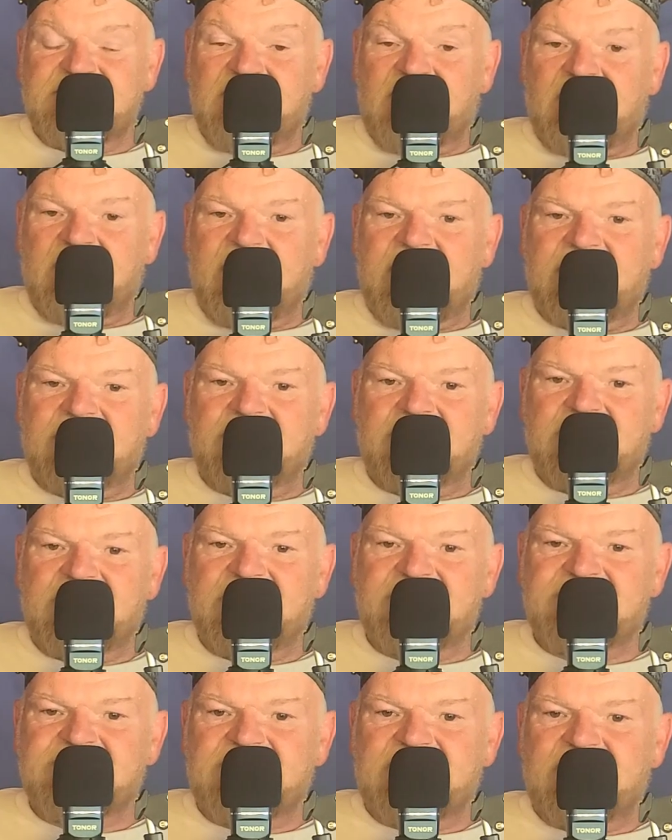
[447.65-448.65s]
an Arcane
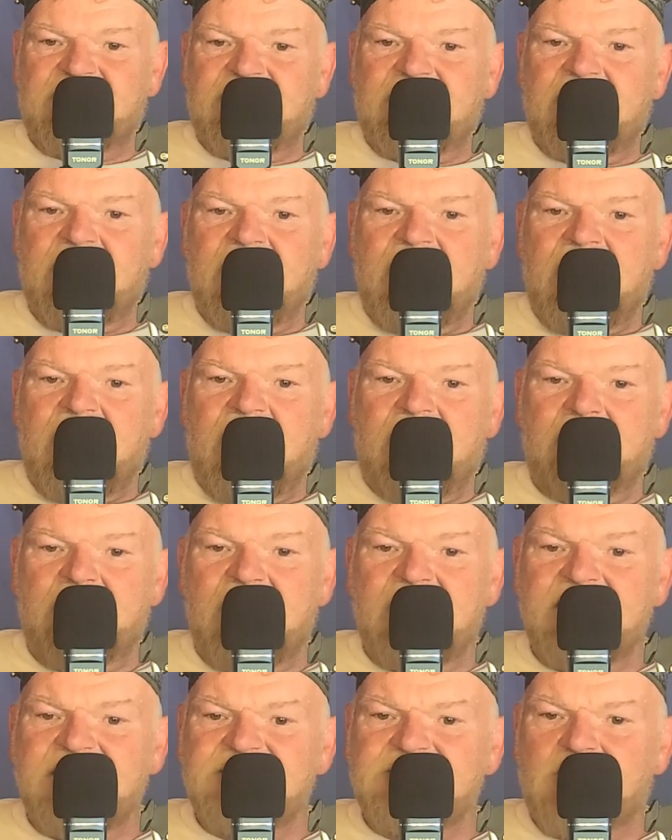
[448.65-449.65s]
Tradition.
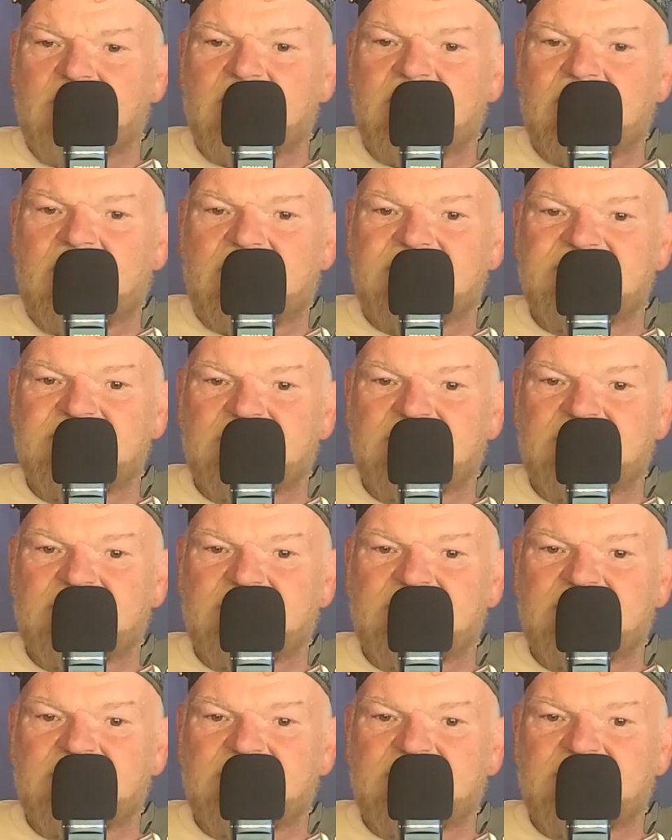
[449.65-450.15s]
Among his order are